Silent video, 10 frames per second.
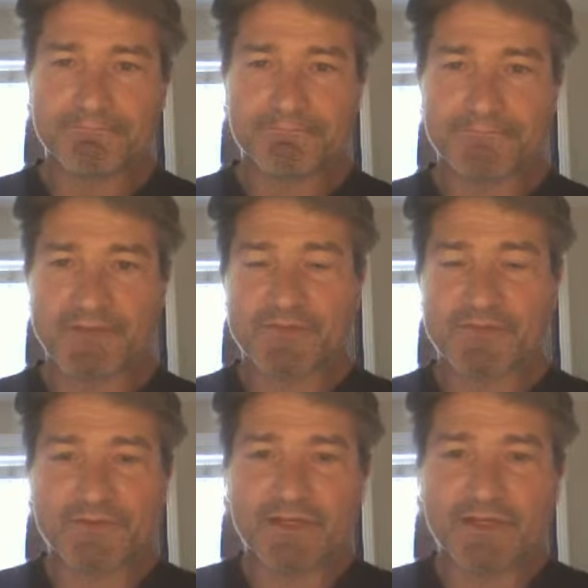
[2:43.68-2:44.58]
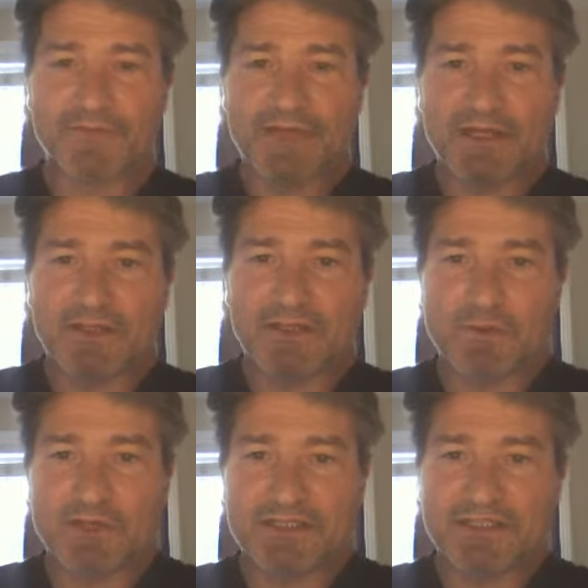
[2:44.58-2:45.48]
If a tree fell in the
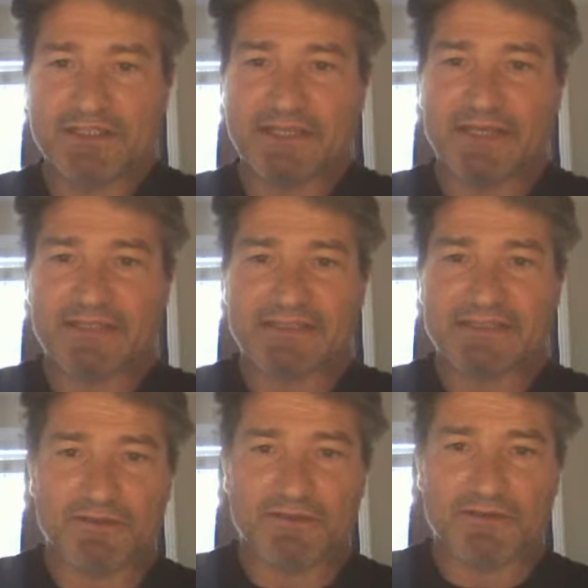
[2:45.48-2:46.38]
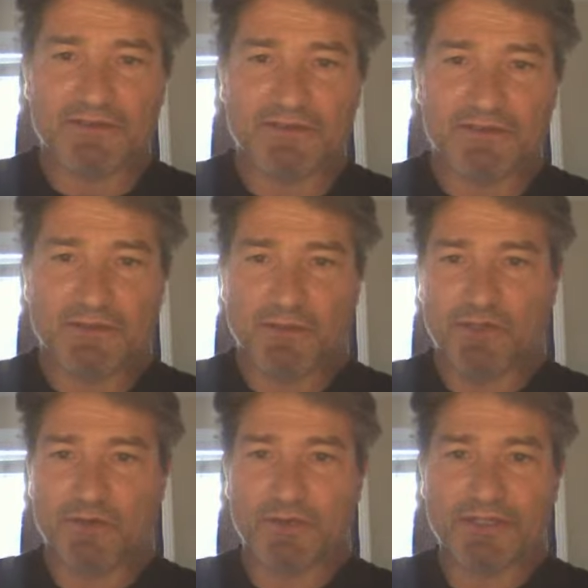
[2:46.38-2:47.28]
woods, did it make a sound? Well,
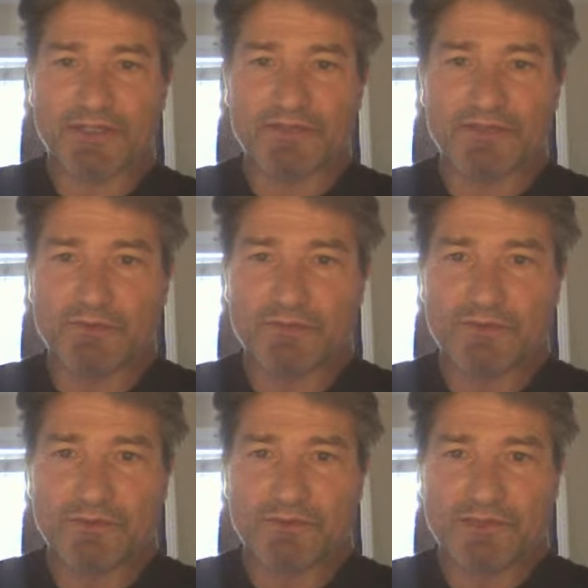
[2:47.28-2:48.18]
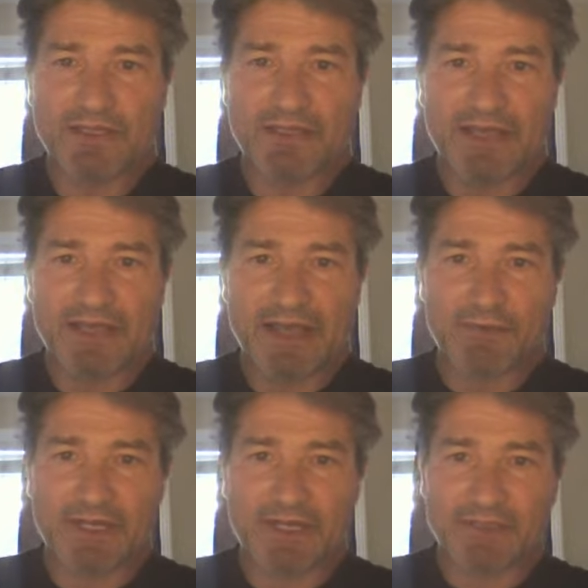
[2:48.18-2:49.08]
according to
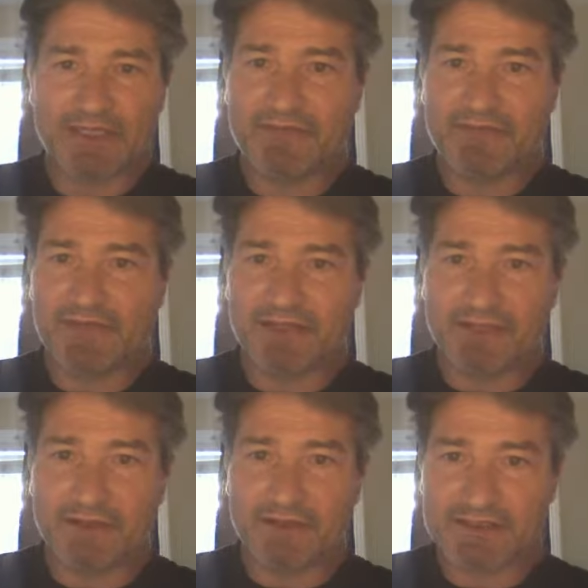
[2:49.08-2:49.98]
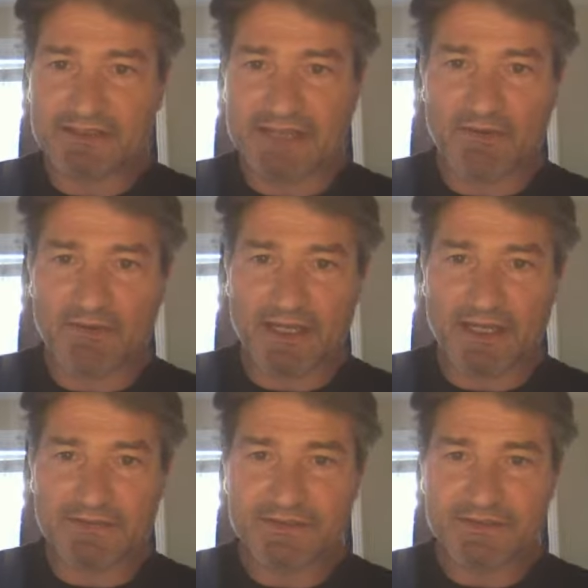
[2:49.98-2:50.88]
everybody believing that there are sound waves,